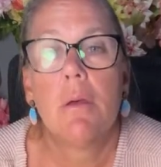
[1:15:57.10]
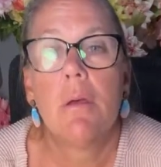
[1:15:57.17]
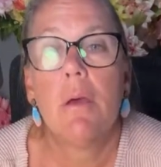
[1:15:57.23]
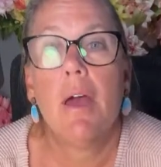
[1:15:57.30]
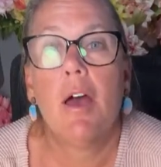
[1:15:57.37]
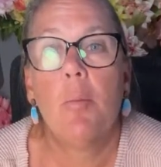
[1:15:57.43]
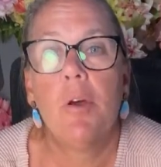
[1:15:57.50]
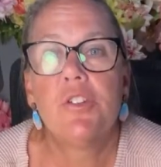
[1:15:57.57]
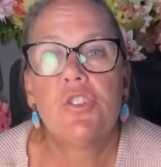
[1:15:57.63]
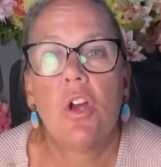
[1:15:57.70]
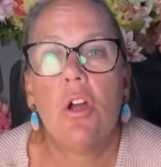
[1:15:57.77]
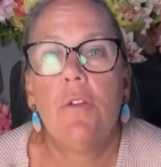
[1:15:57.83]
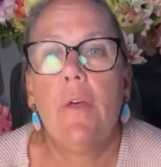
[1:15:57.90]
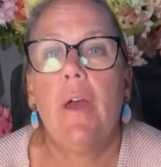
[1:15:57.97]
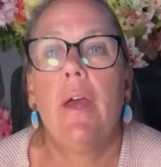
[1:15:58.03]
How much
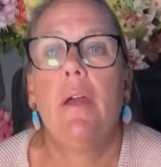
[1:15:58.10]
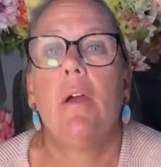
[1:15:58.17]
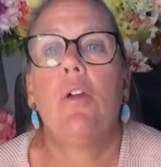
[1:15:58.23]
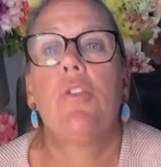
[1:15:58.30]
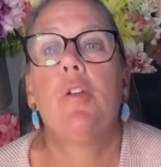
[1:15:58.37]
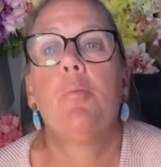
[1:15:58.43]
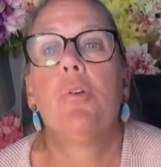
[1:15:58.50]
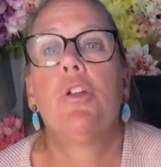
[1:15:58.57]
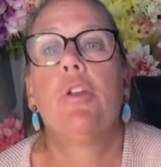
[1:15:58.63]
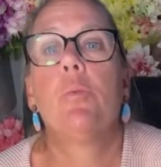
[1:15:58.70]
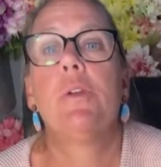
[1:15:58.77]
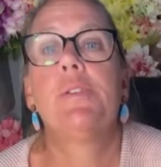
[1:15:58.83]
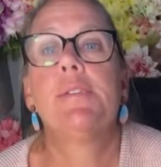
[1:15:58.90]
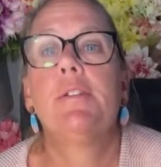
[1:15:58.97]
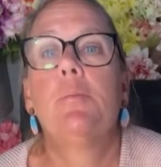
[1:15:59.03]
are they? Are they pretty
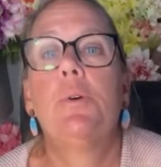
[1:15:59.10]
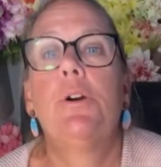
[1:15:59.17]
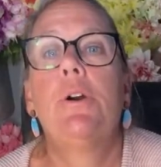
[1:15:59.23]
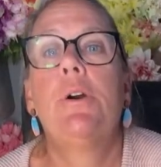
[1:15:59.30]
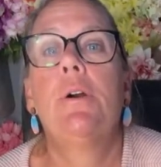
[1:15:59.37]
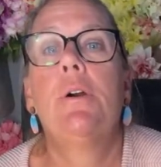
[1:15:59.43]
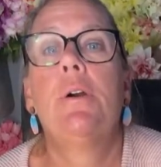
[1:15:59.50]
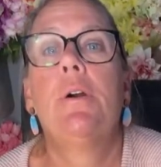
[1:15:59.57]
reasonable?